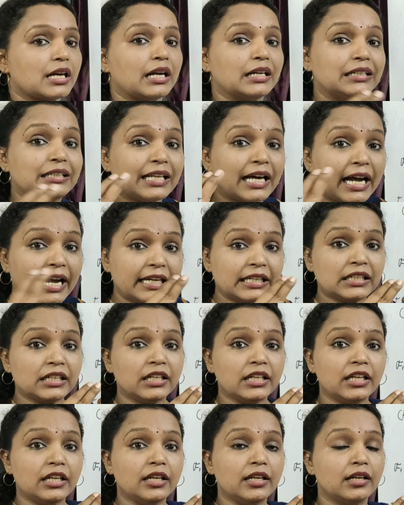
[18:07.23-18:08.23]
are
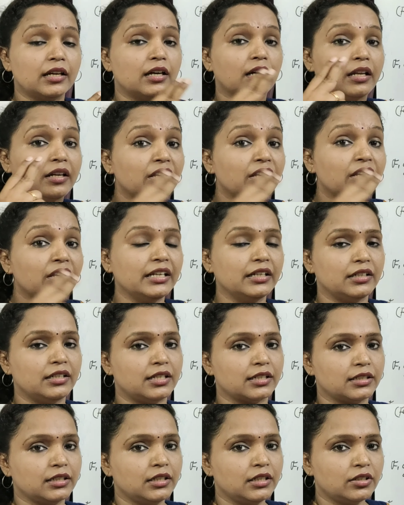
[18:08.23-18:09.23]
tightly linked,